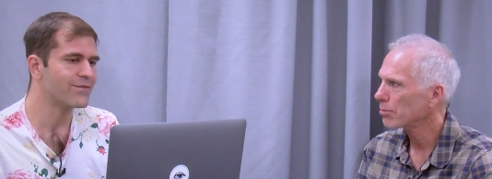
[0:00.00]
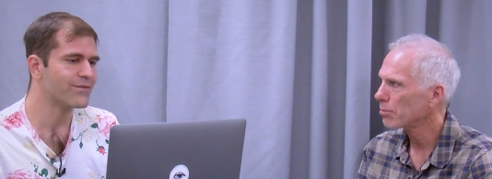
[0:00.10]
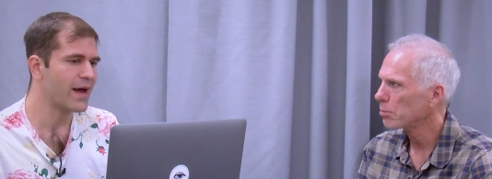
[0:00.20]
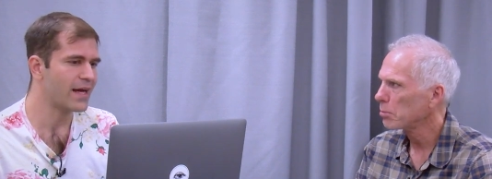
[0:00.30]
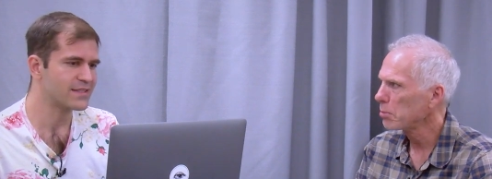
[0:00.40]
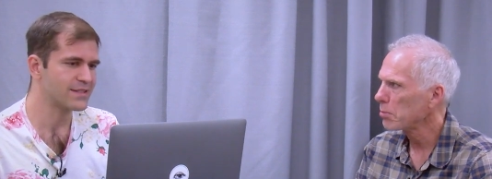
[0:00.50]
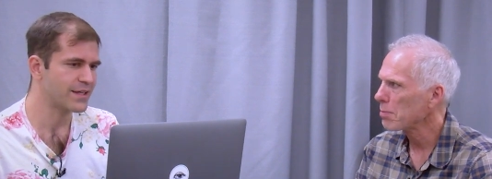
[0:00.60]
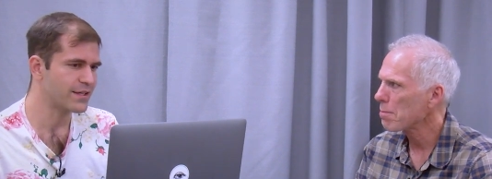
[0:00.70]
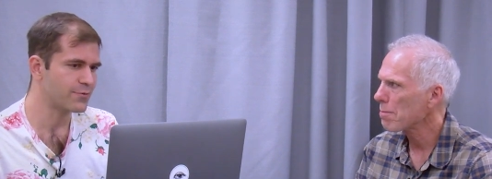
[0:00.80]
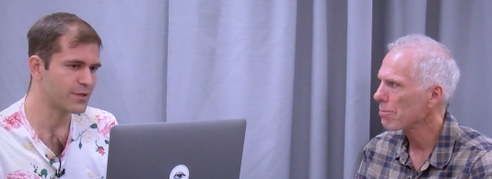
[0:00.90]

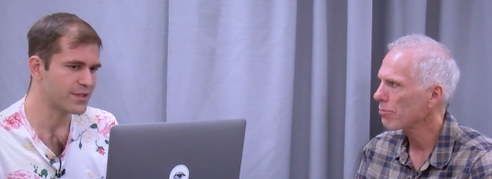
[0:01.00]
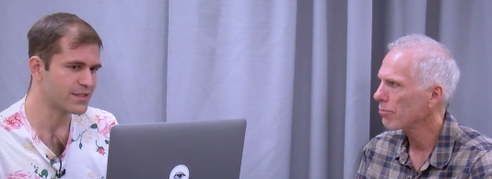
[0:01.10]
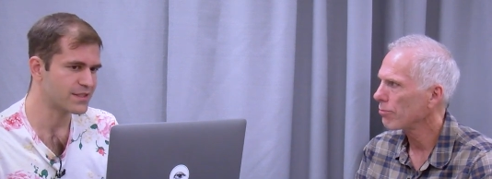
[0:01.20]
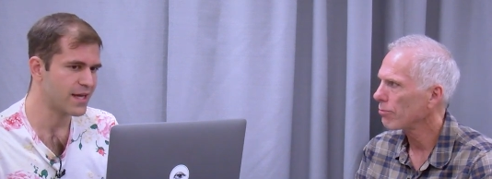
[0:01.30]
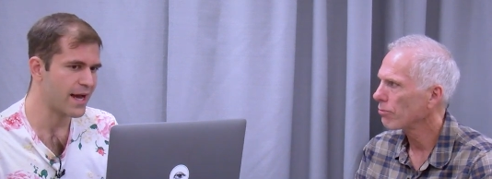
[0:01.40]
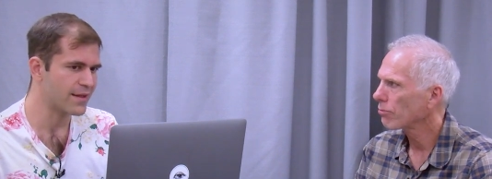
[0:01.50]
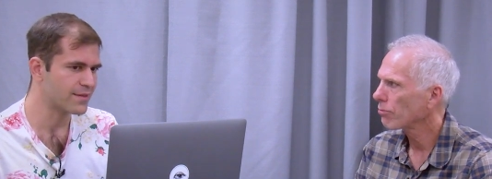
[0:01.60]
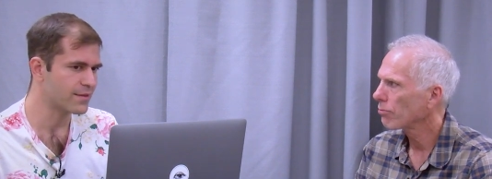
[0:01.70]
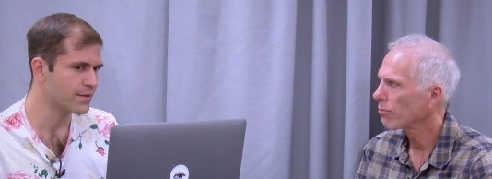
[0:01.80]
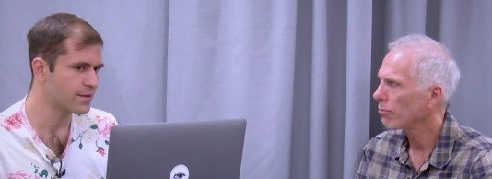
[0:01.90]
Speaker 1: fascinated with this at
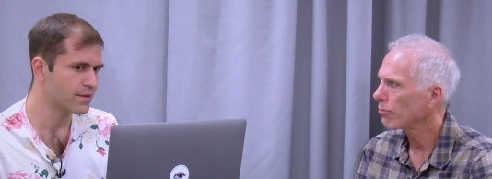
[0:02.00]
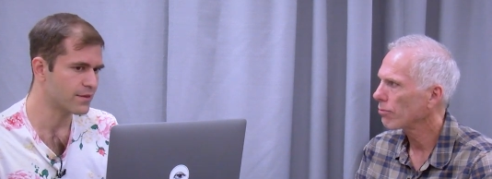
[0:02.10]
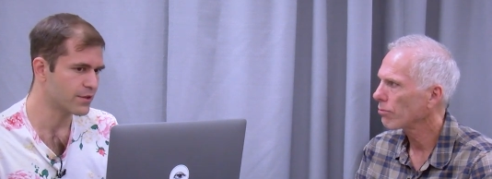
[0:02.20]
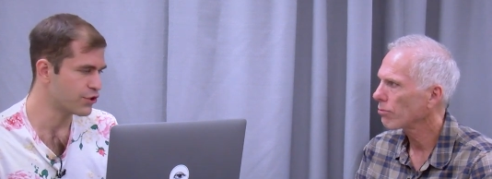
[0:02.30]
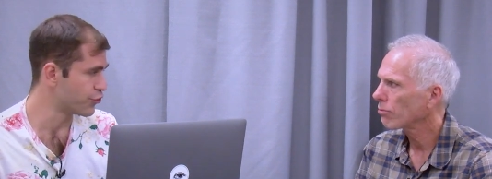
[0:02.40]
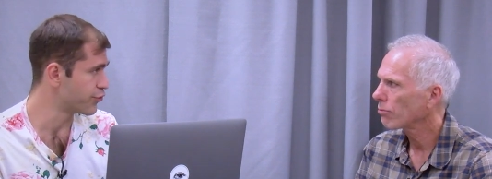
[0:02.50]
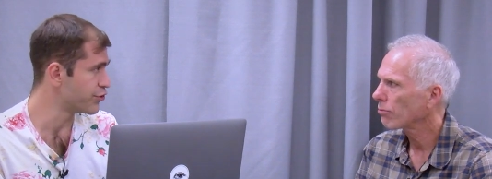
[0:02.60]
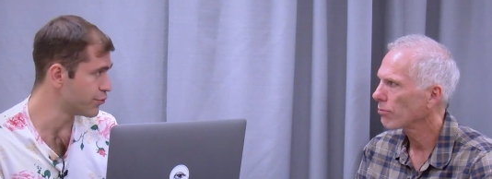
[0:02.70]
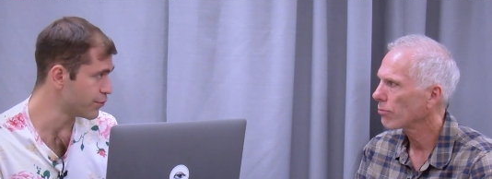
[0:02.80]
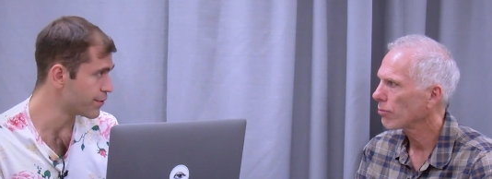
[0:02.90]
your
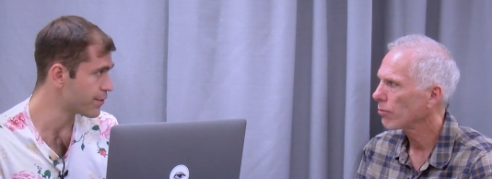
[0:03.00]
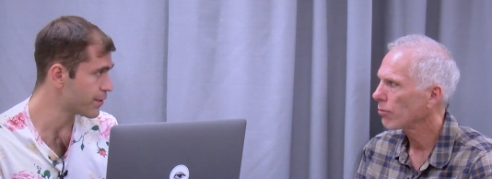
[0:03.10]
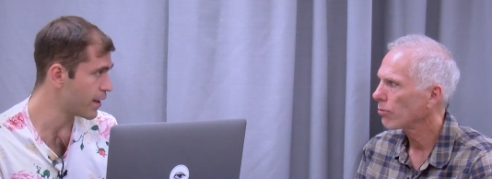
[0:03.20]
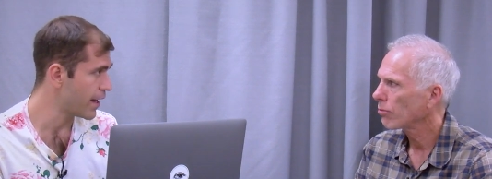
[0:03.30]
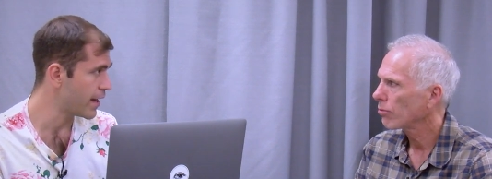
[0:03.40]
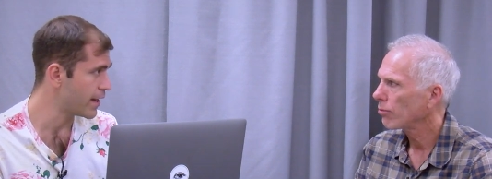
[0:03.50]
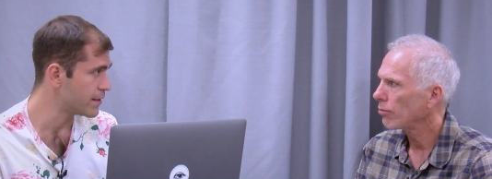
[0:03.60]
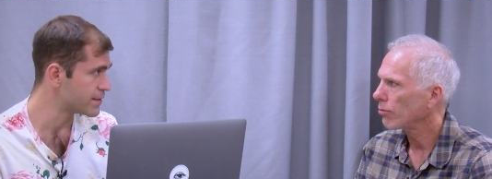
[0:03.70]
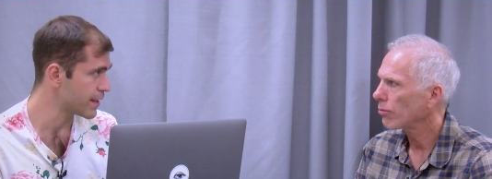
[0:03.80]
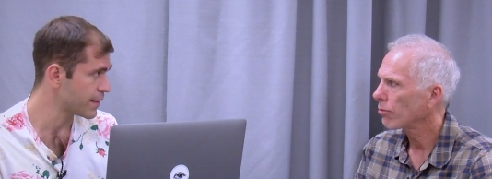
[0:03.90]
youth?
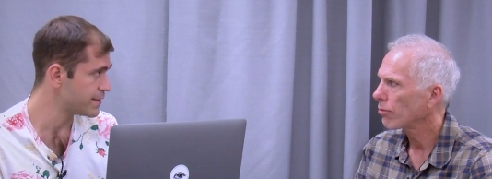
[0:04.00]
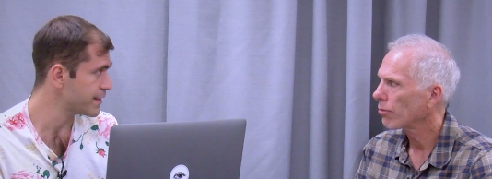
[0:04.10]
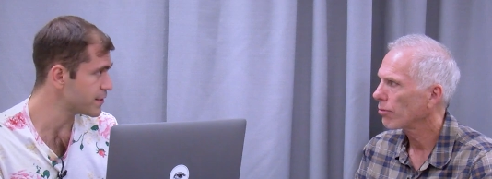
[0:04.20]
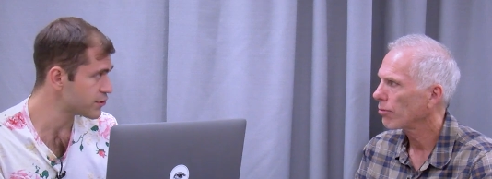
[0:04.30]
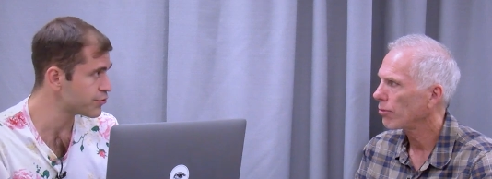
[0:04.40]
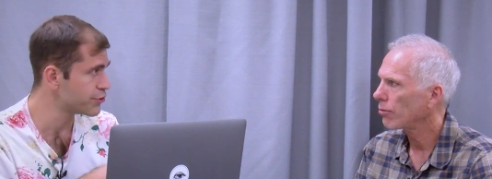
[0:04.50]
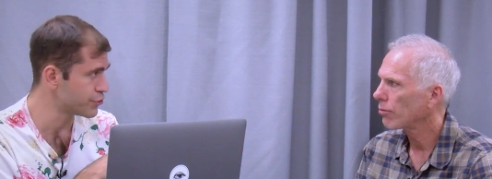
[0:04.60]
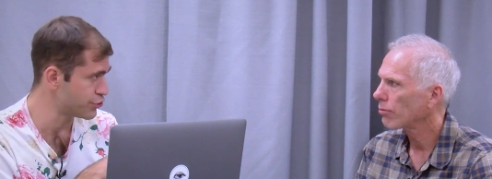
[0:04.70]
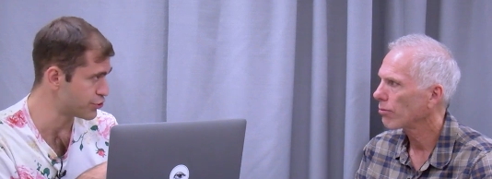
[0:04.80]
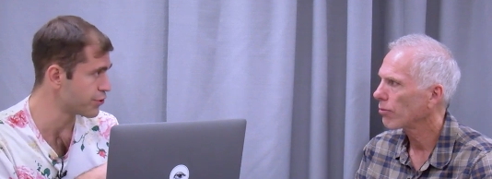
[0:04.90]
And take us through your
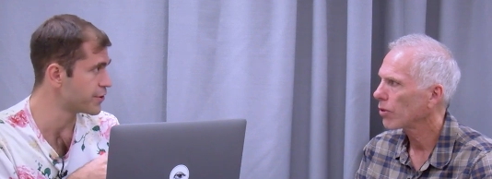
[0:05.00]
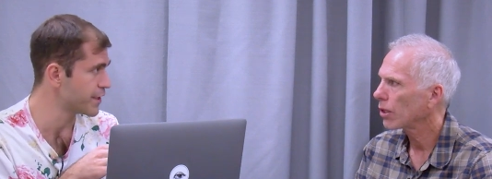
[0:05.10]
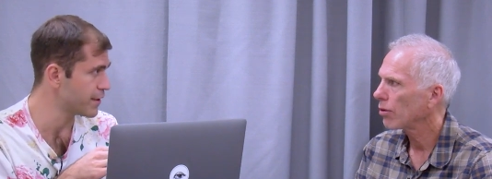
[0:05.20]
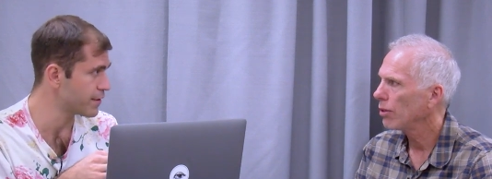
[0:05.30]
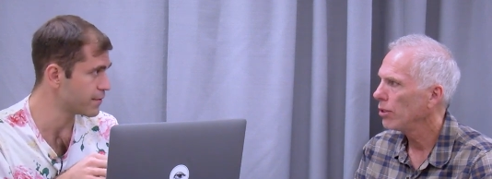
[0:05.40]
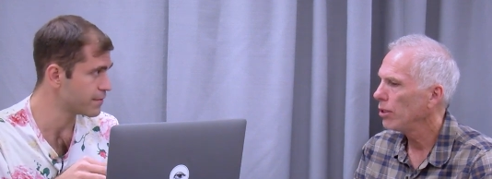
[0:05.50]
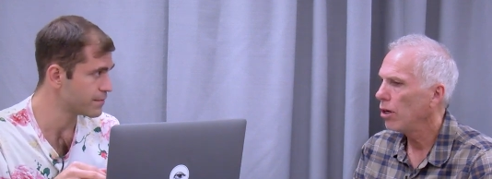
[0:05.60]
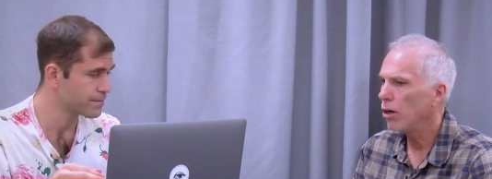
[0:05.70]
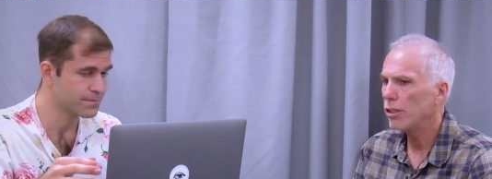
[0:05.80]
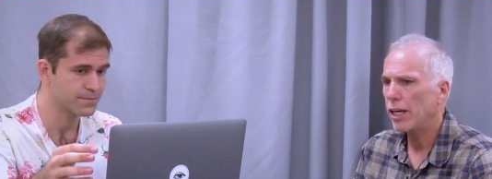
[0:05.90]
journey.
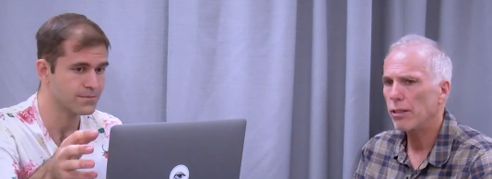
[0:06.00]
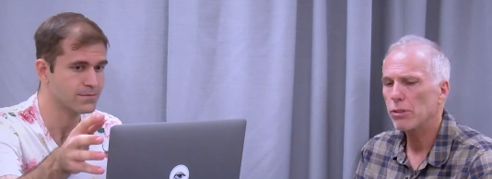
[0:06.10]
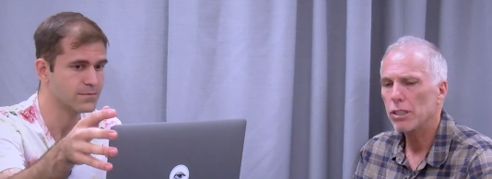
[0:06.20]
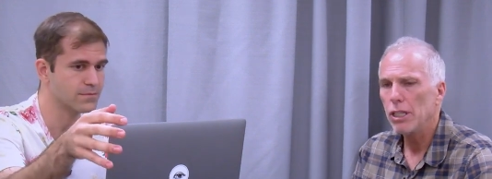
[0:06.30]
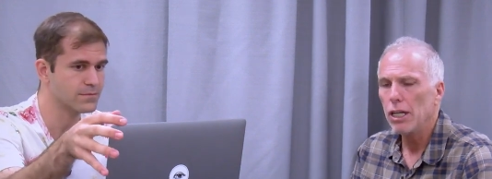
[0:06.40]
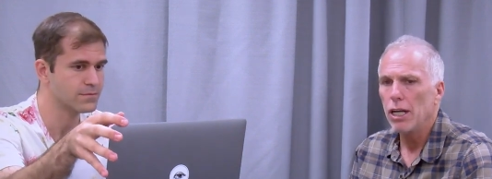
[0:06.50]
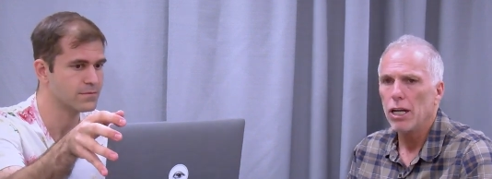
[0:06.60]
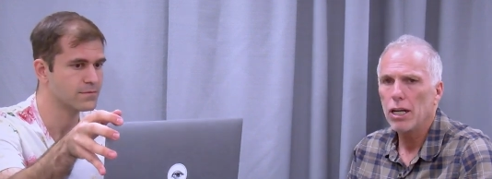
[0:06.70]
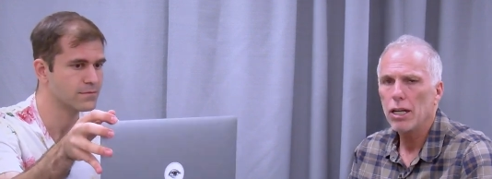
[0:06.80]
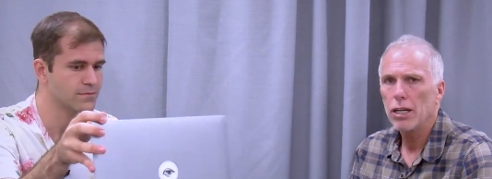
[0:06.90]
Speaker 2: Oh, cannabis.
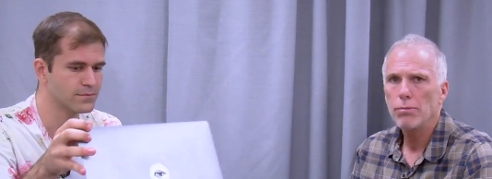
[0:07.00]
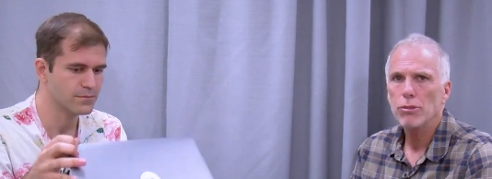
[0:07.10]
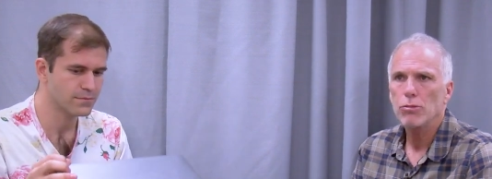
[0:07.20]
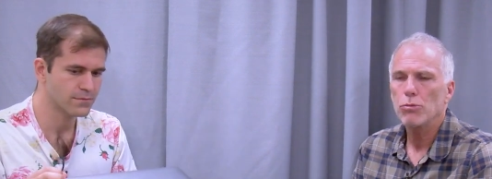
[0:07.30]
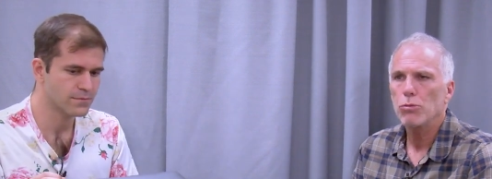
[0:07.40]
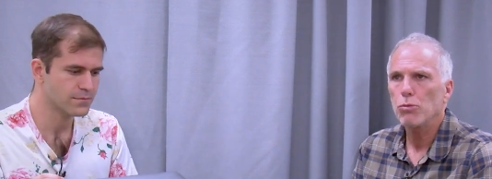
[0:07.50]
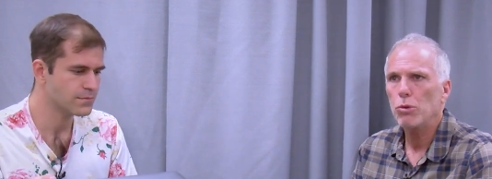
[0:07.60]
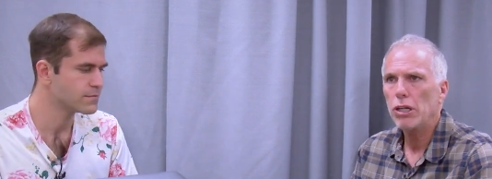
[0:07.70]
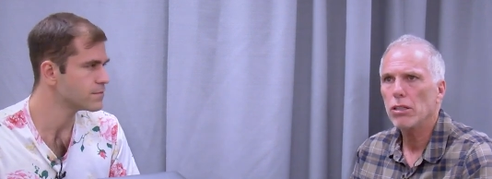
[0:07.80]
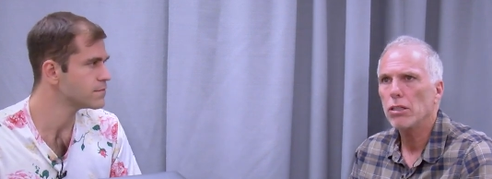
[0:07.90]

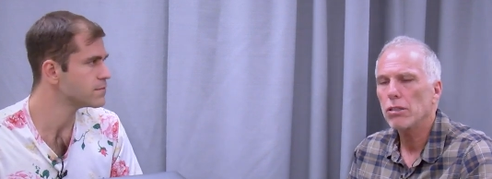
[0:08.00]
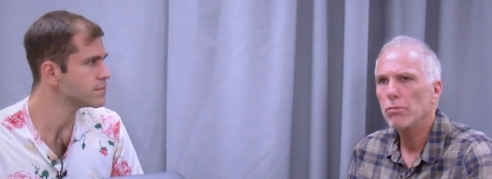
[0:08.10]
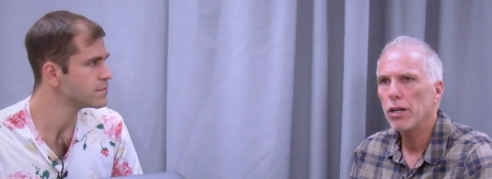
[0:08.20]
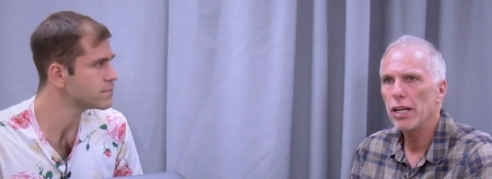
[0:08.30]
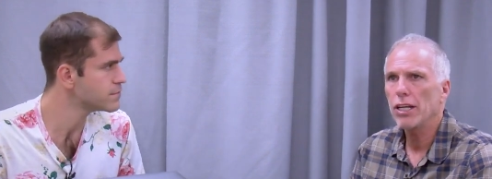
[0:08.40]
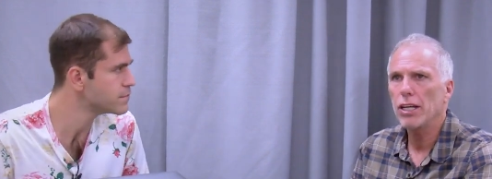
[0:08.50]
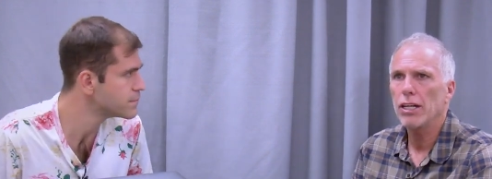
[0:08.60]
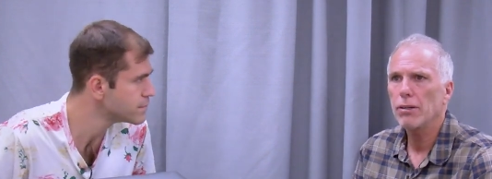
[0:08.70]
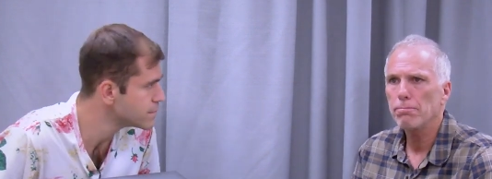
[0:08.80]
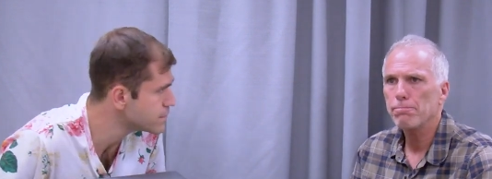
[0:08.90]
Well, my